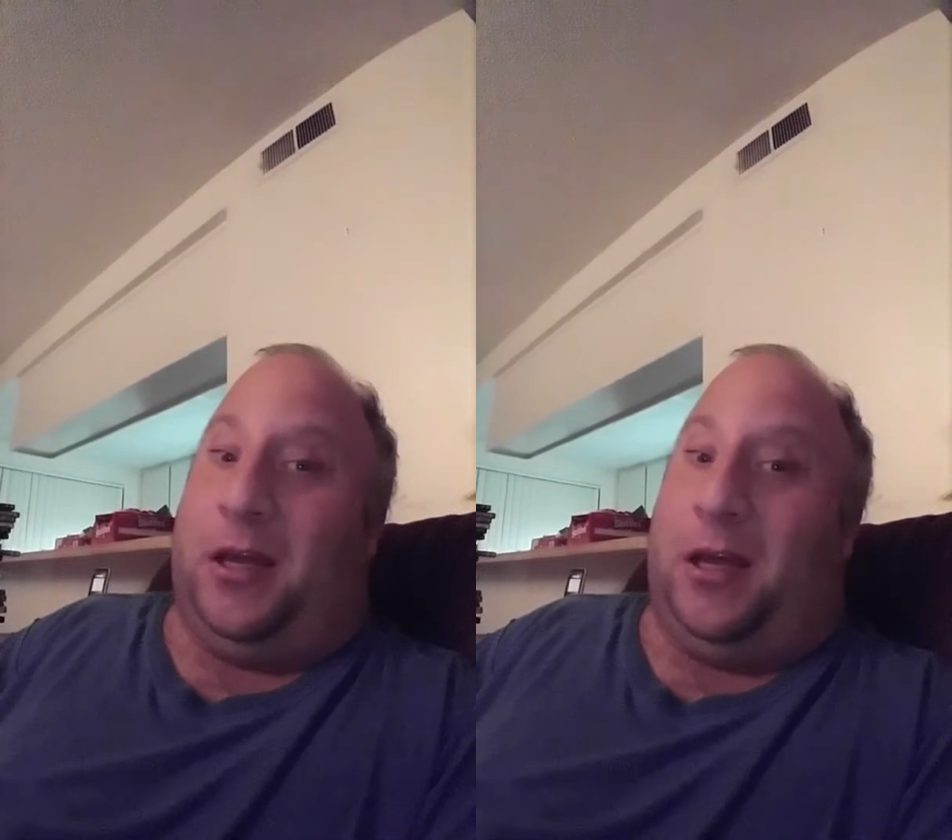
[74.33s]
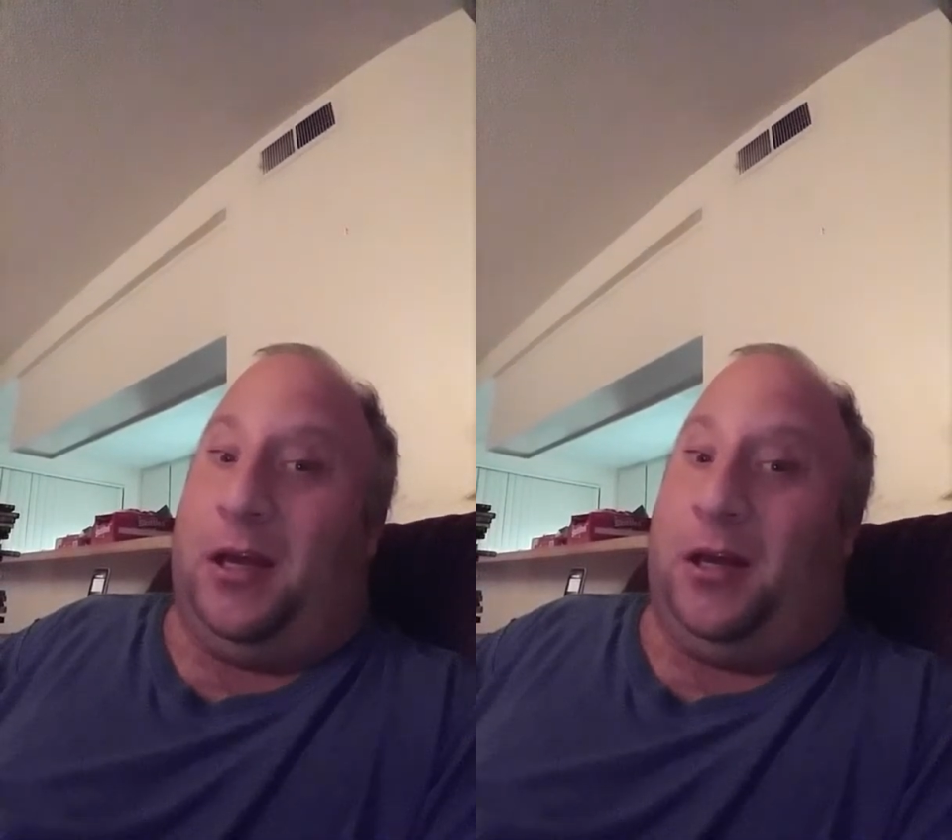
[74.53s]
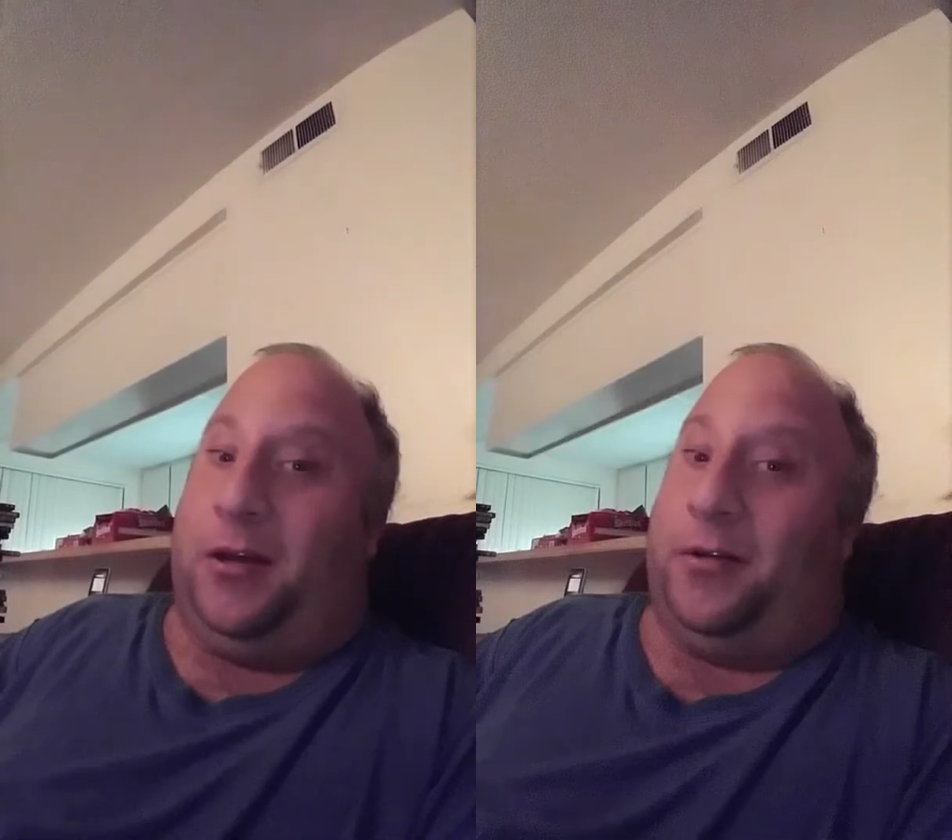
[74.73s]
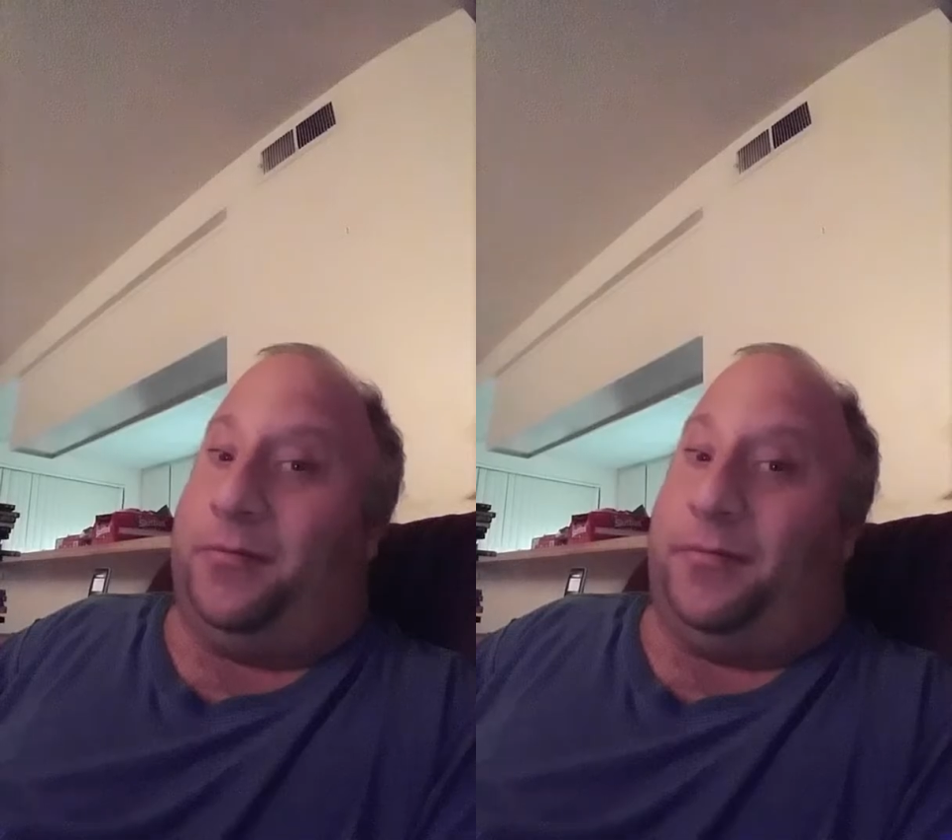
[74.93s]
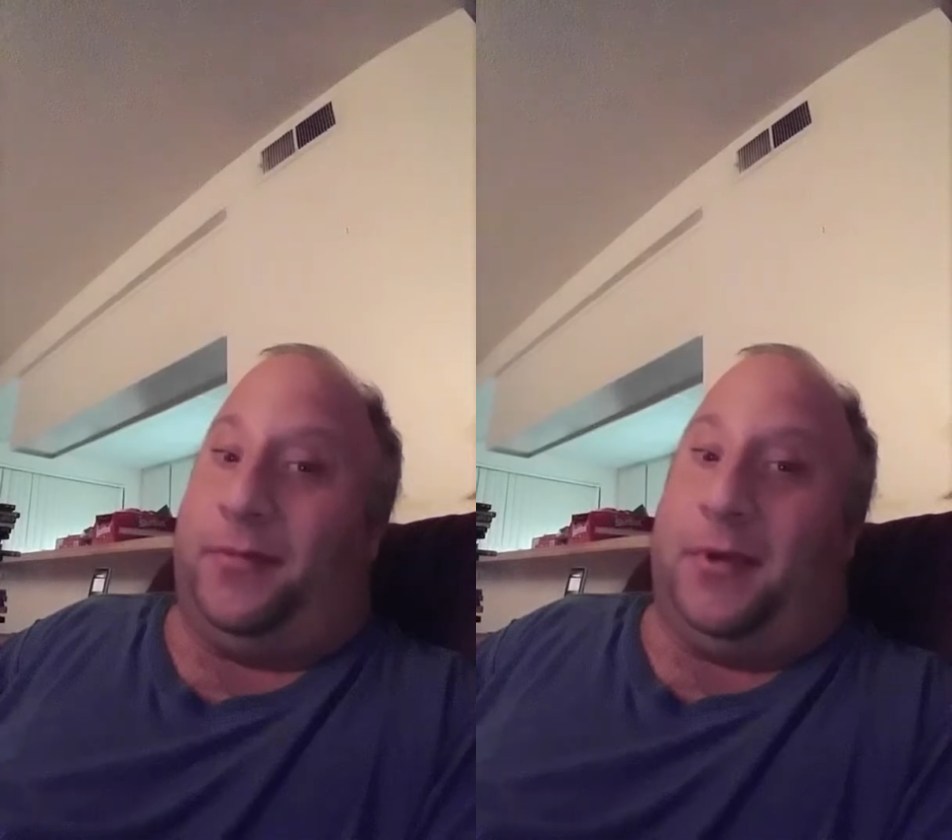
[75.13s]
and
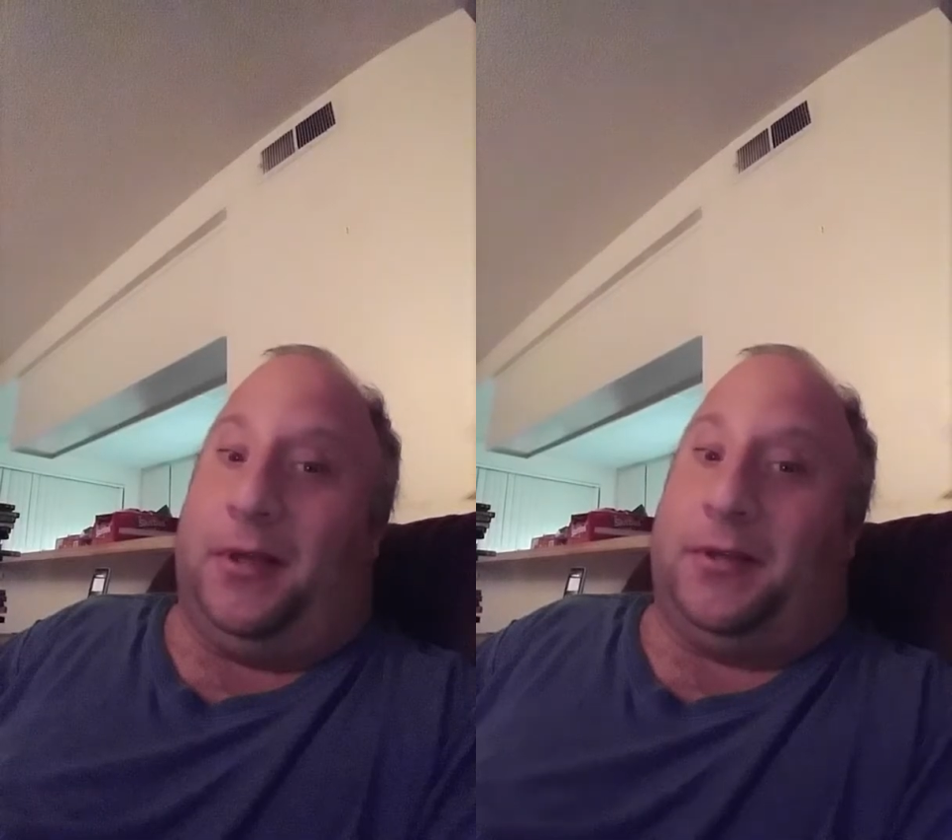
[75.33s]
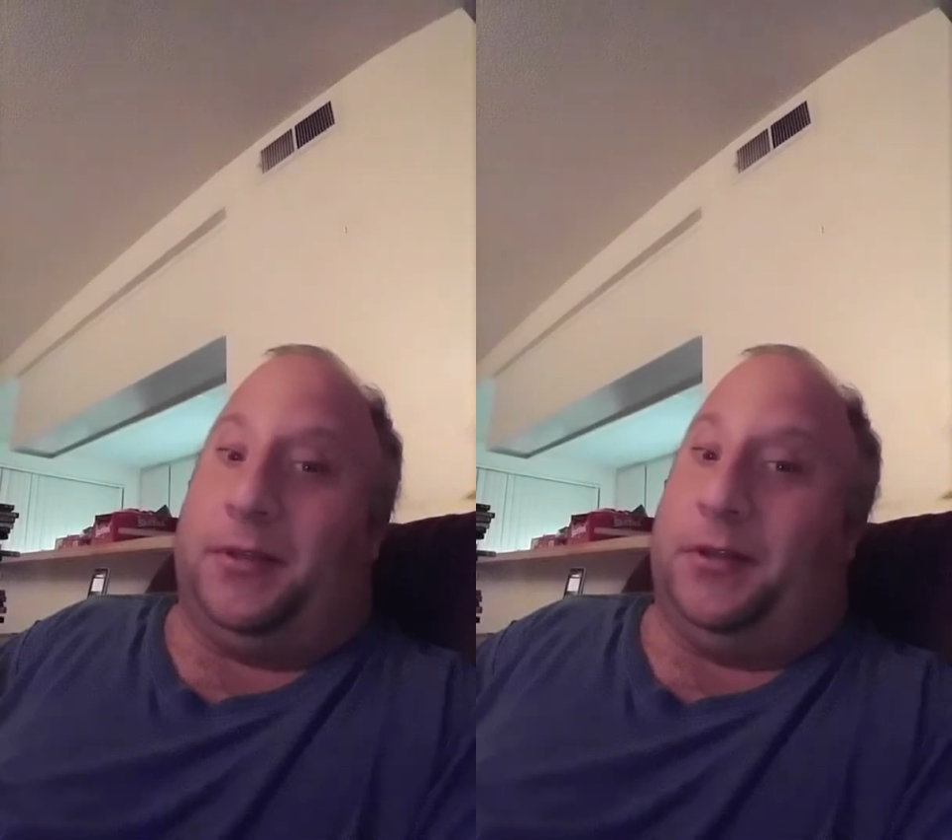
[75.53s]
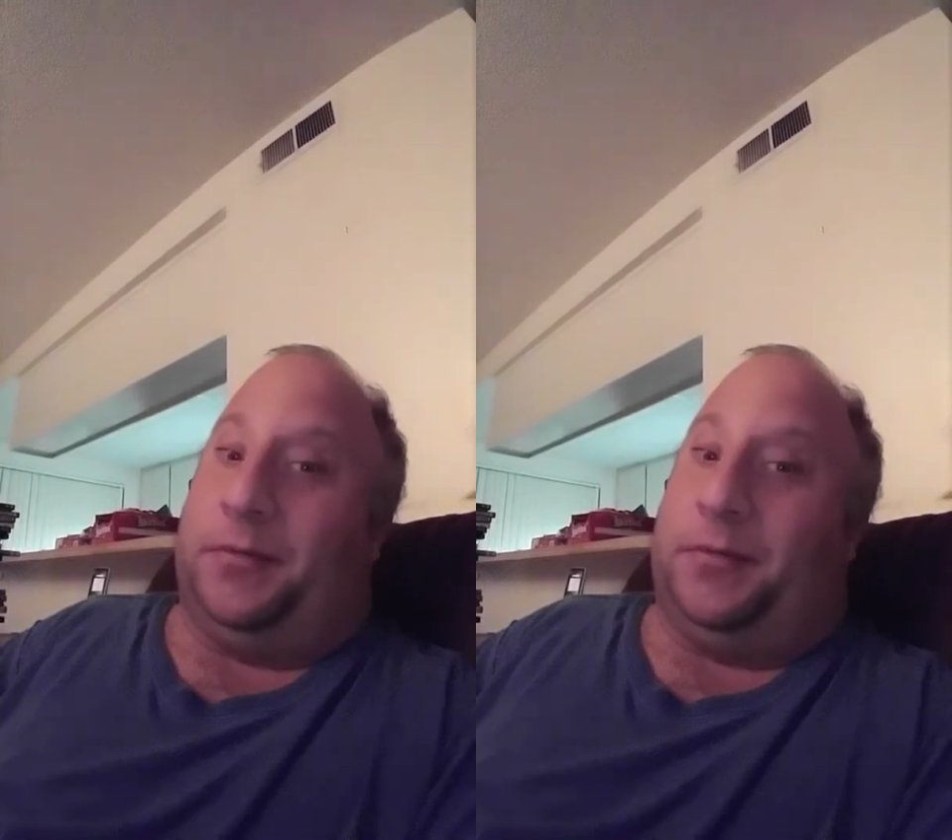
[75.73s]
that's it.